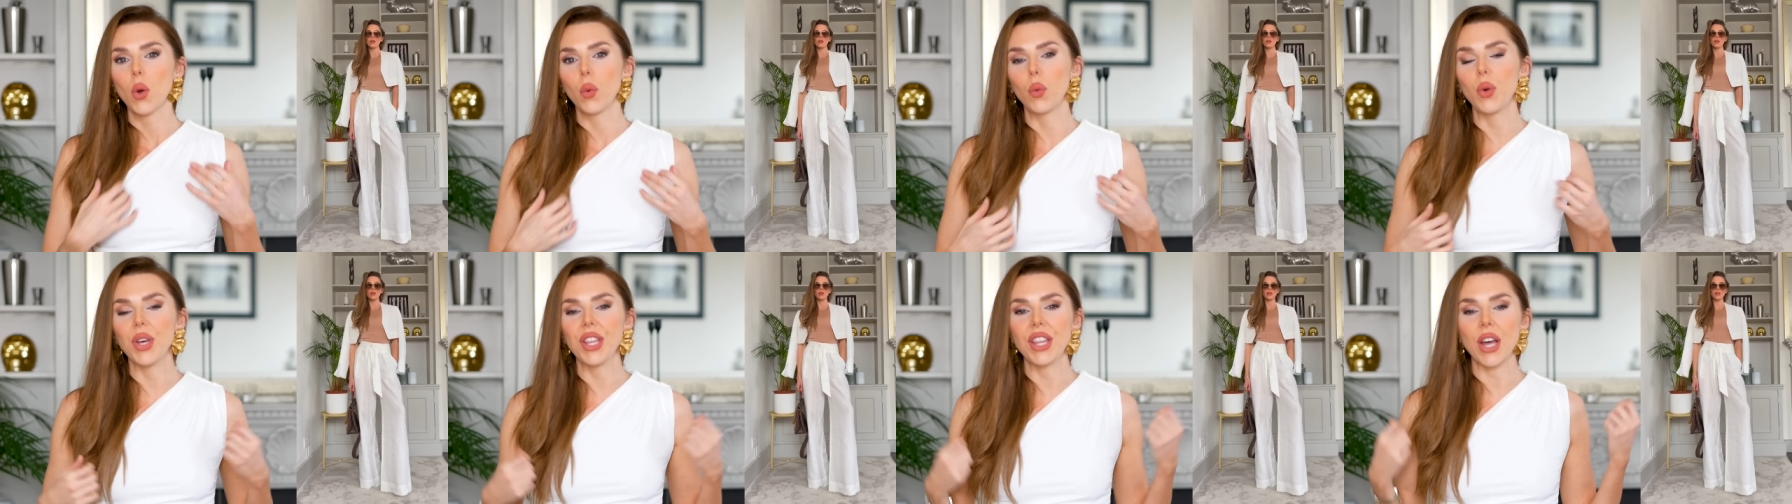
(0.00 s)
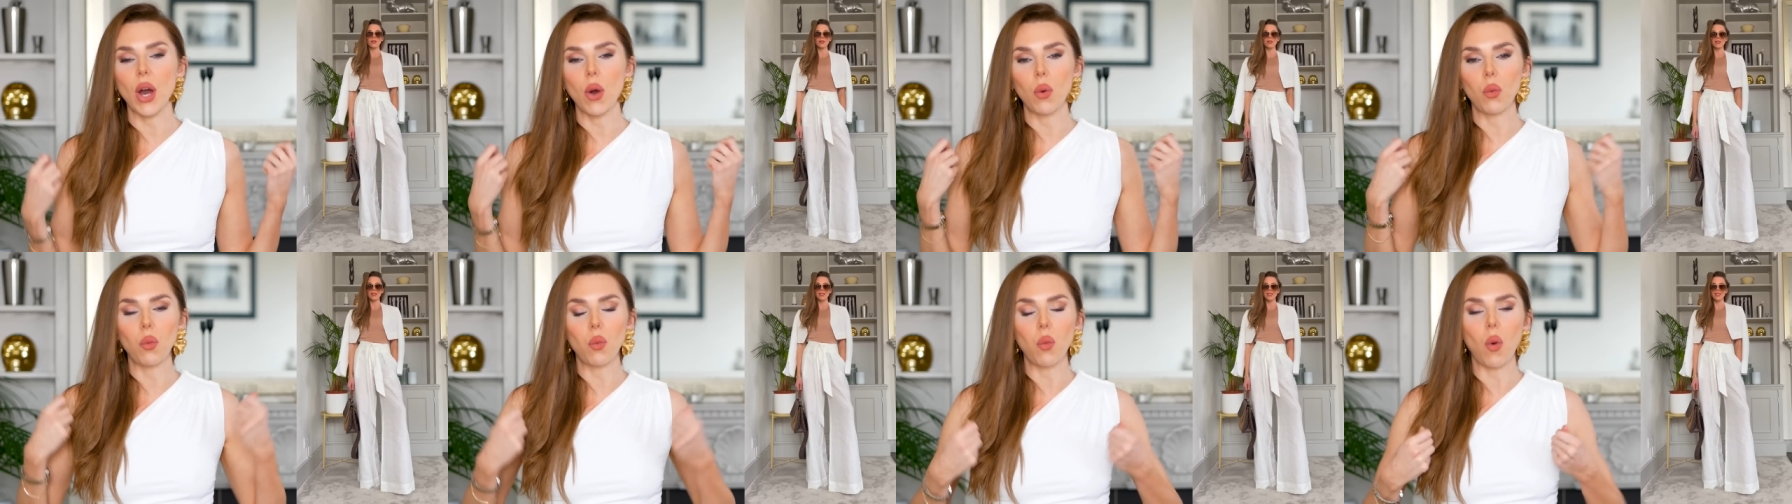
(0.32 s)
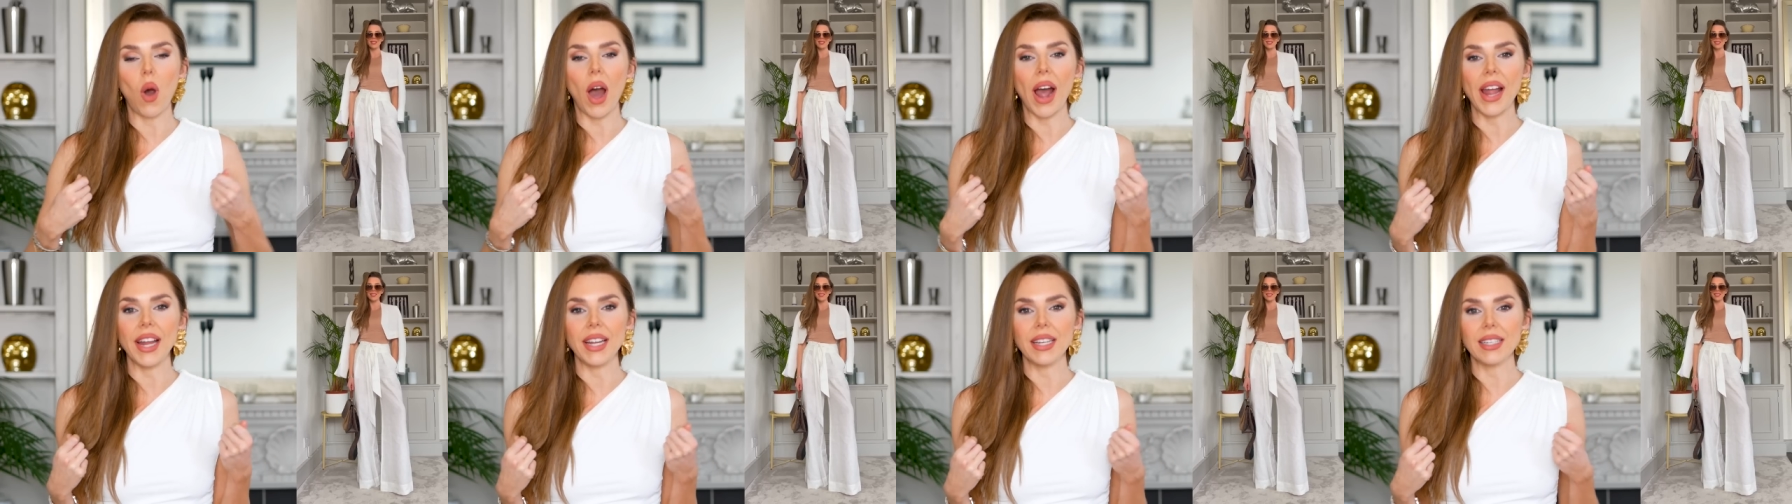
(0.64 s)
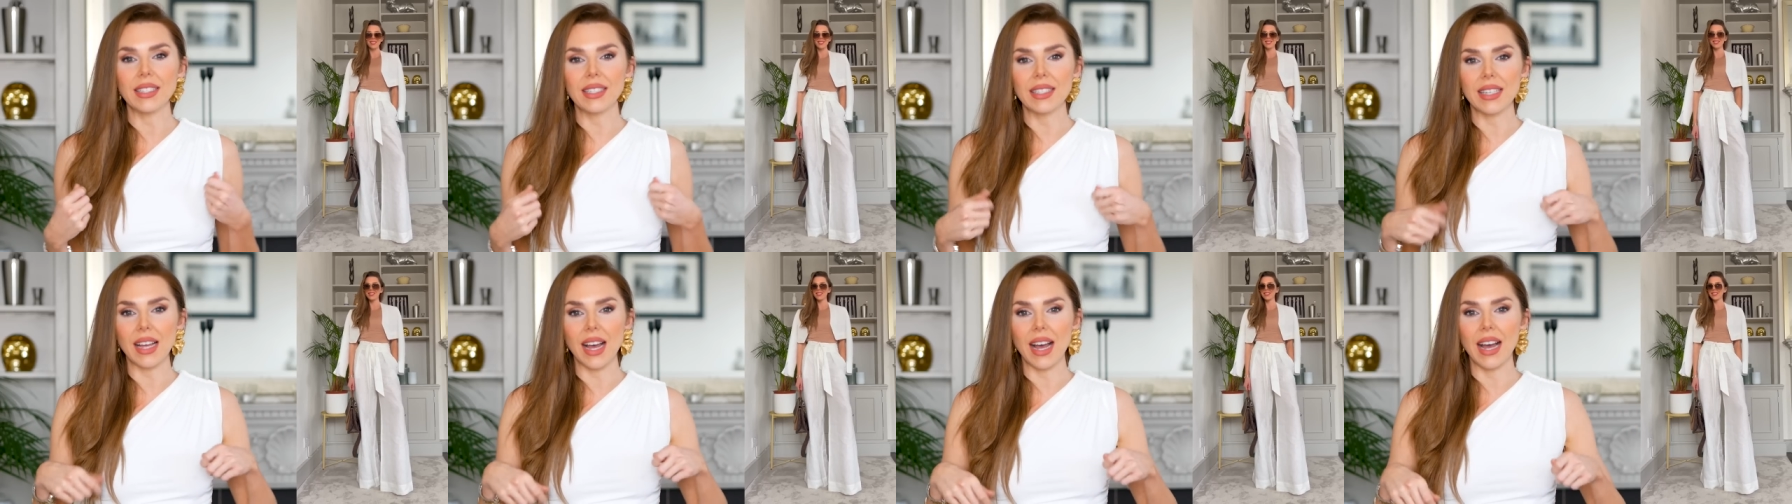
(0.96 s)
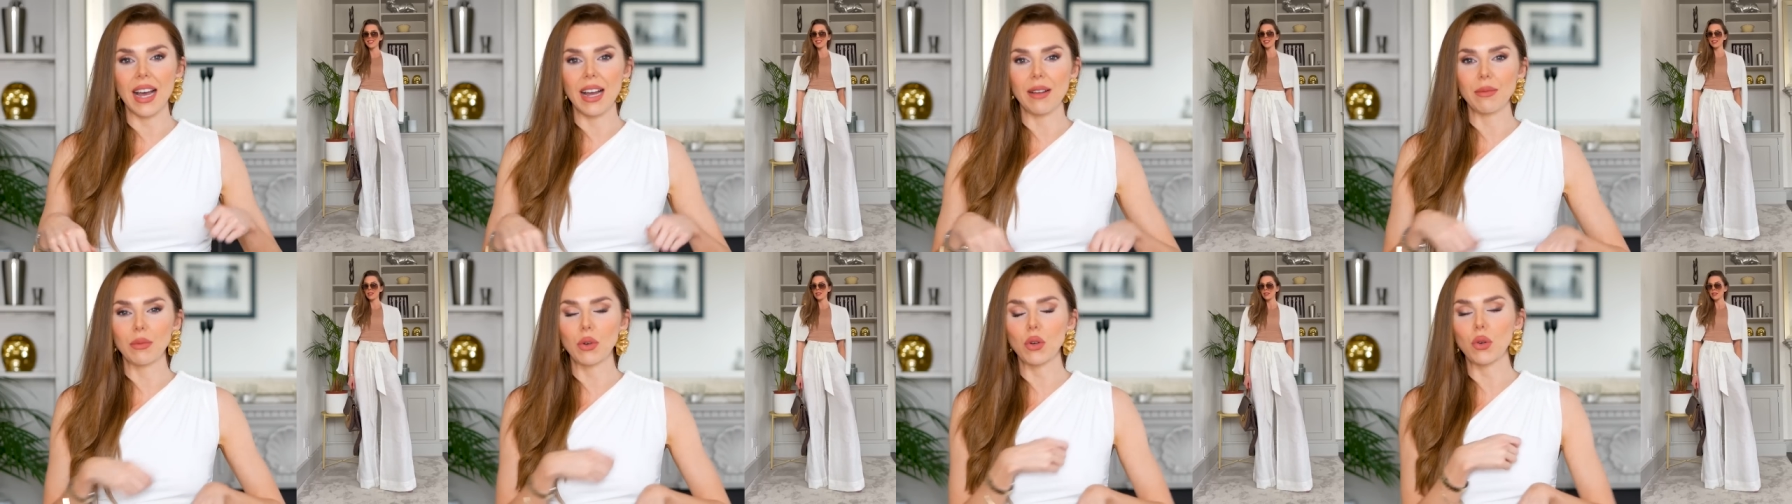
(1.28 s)
with a white
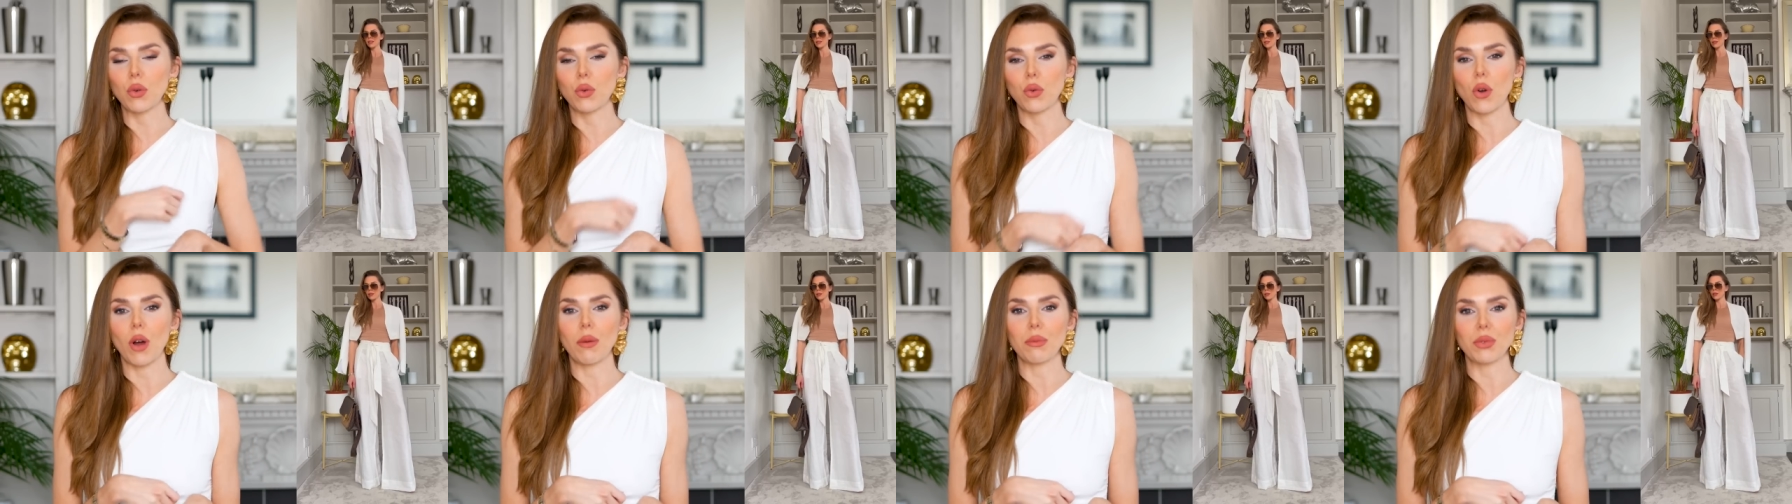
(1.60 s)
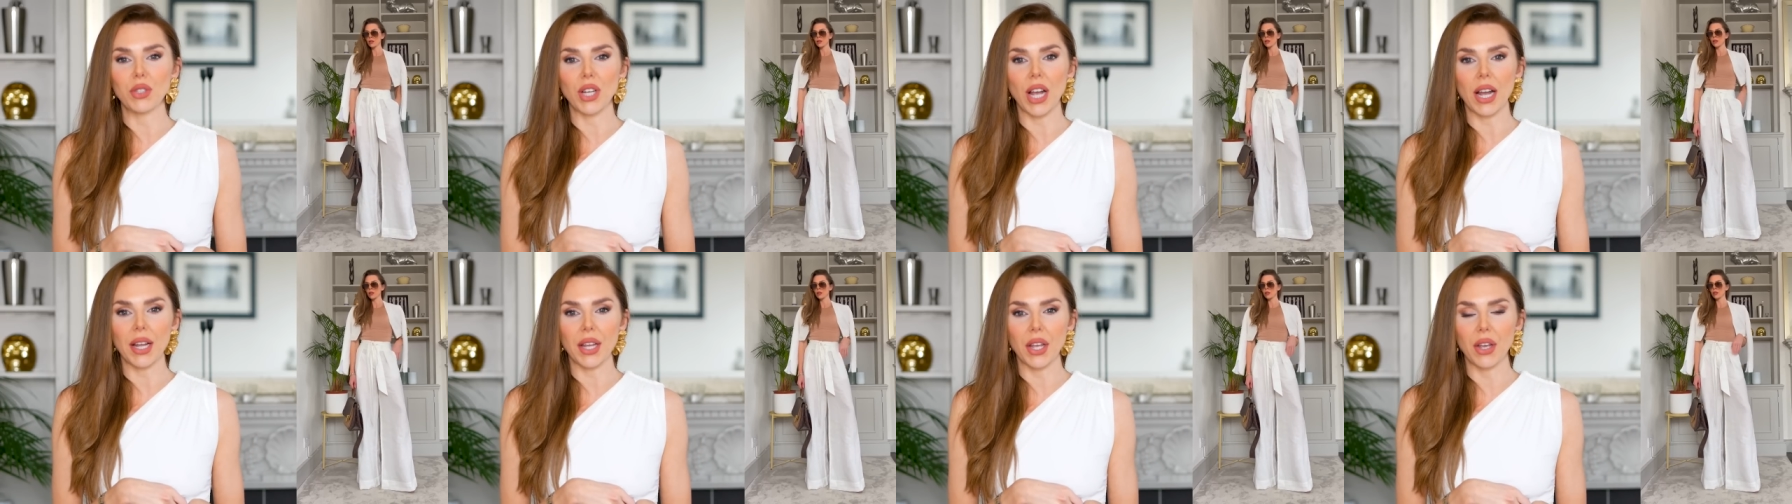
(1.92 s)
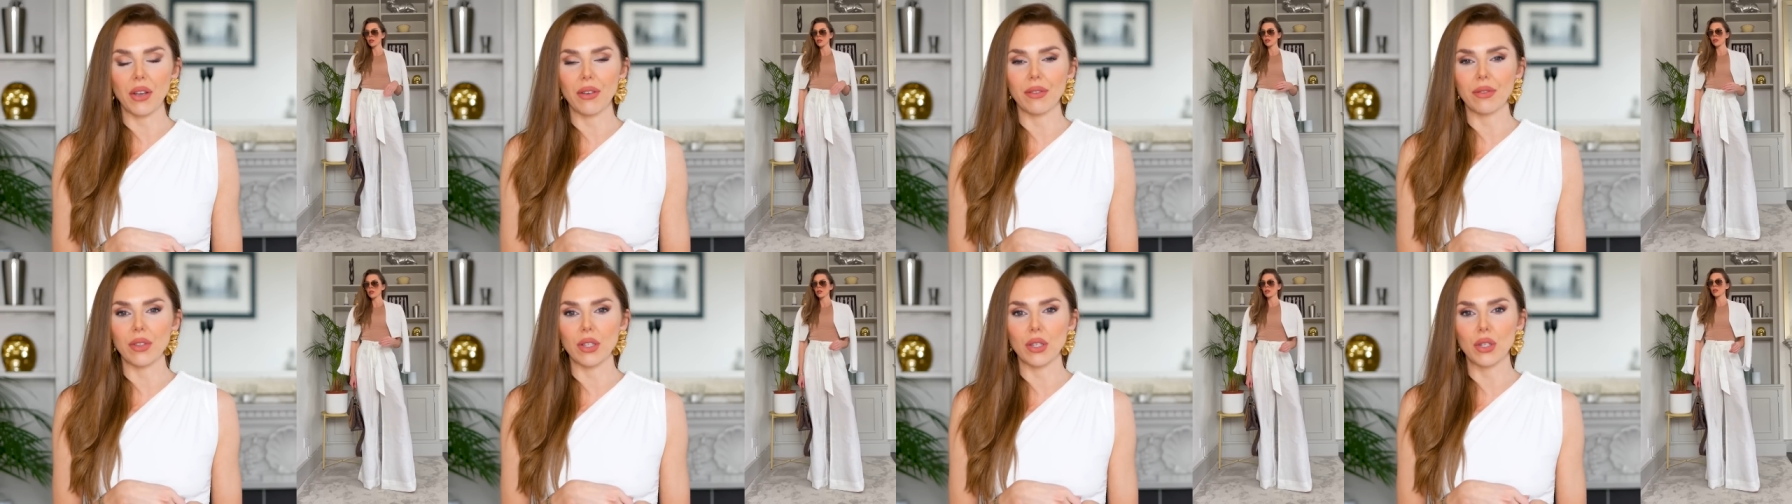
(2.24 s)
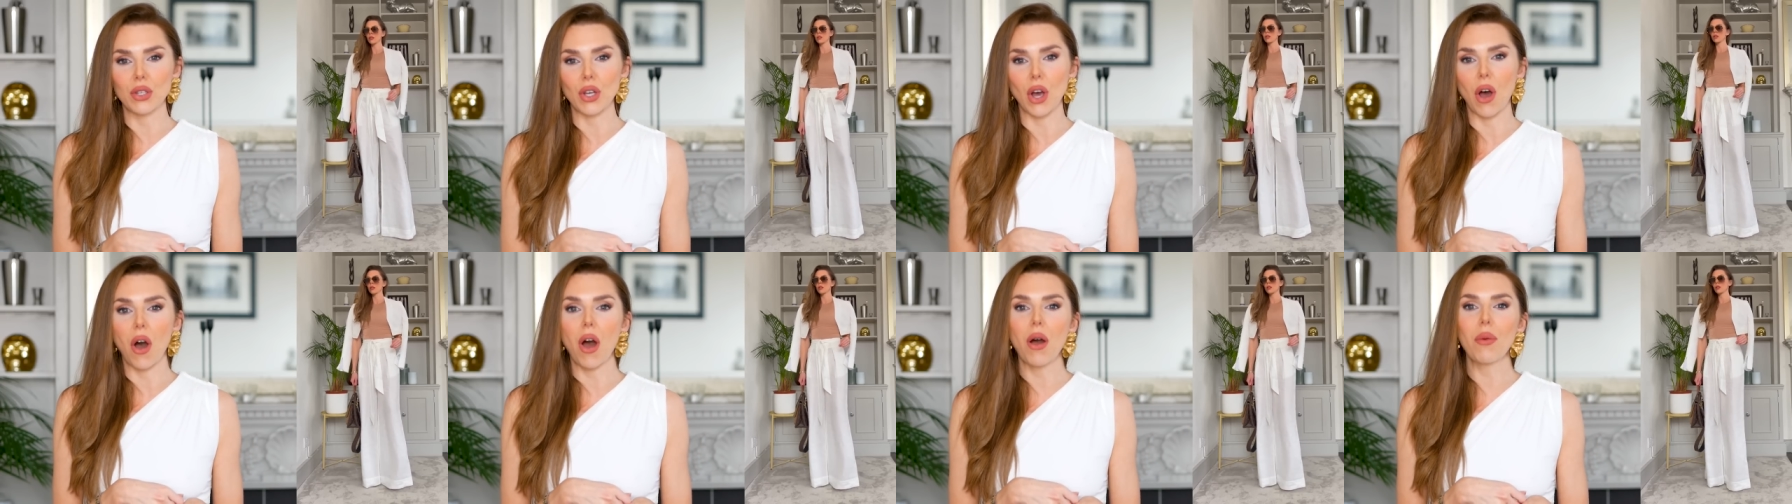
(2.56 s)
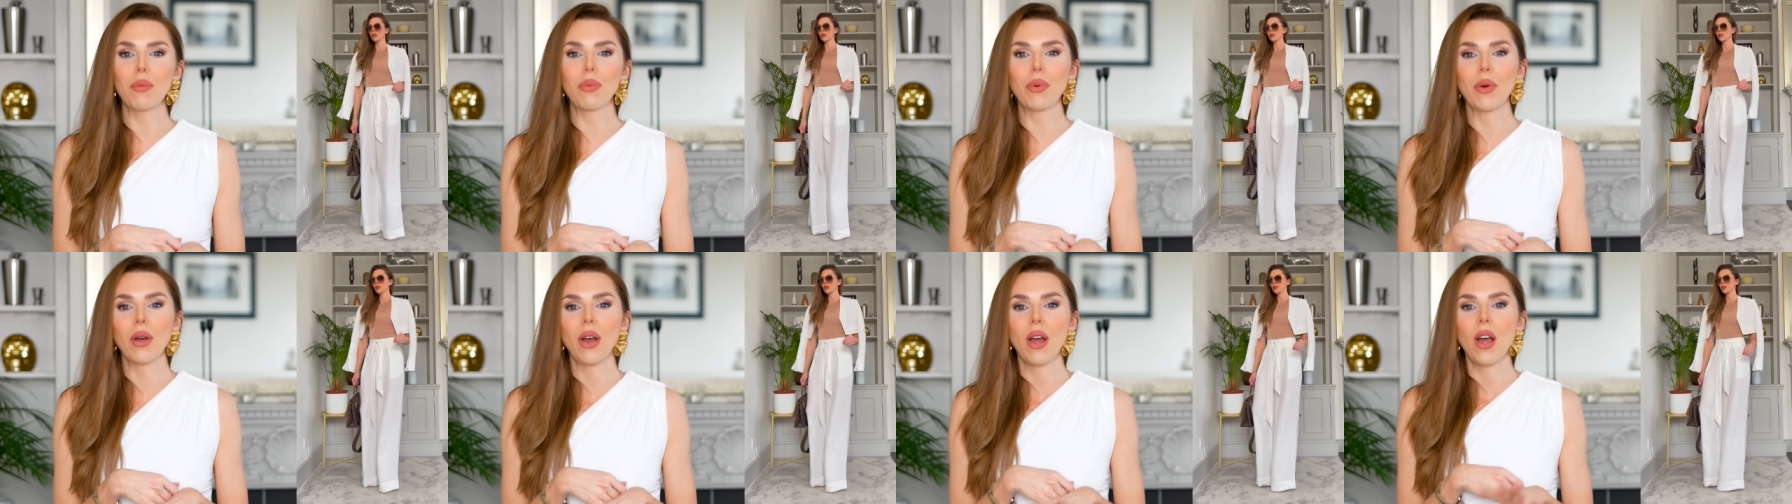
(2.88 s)
crop jacket over the
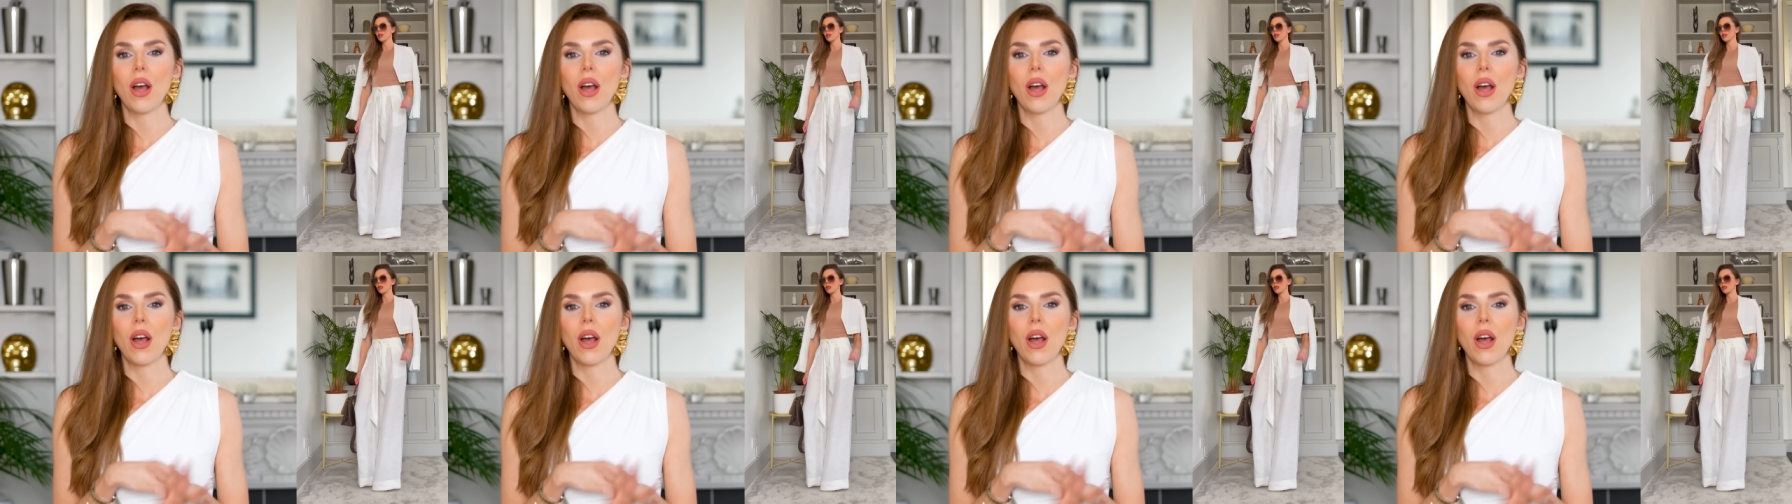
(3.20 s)
top.